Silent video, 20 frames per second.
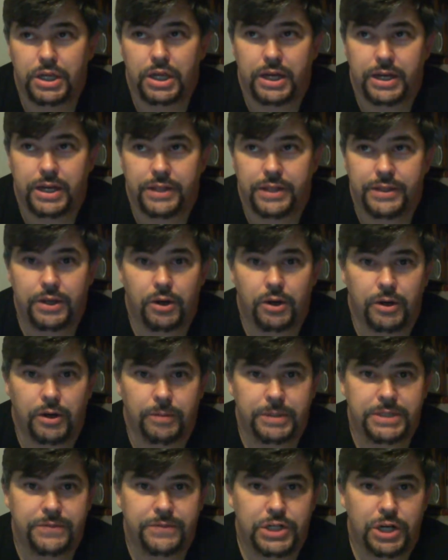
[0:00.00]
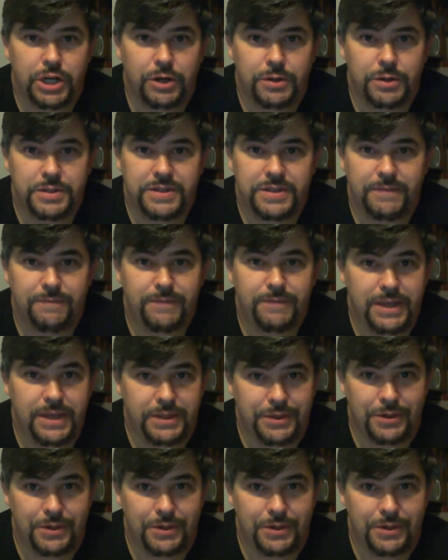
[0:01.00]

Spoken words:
The armies of Charles V